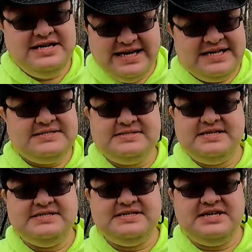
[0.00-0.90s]
Yes,
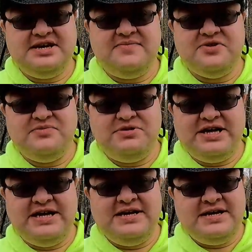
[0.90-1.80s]
does it cover the
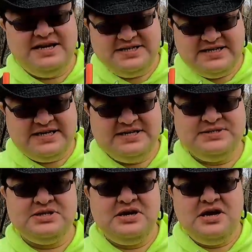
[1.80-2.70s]
blade? It
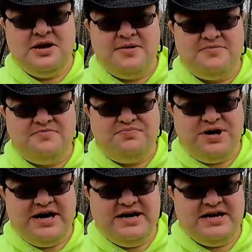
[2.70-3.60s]
does,
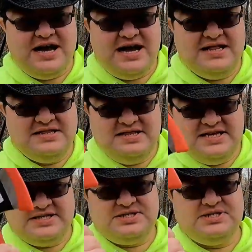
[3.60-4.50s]
but
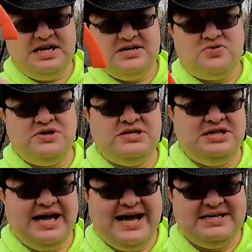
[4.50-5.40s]
this is not going to
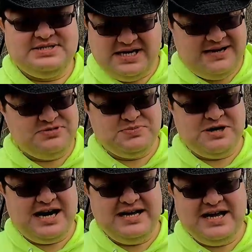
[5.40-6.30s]
last. I'm
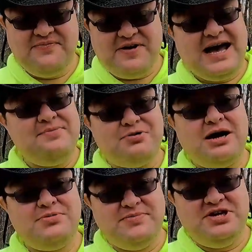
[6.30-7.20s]
surprised. If I'd
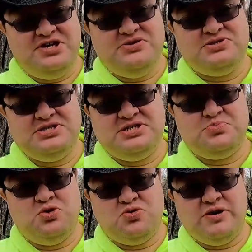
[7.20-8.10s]
probably been using
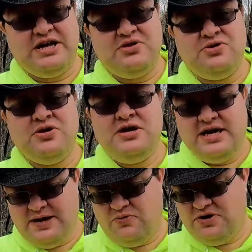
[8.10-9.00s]
this more regular,
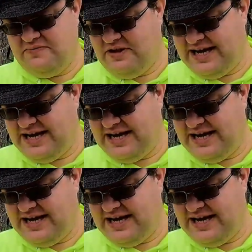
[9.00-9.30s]
it wouldn't have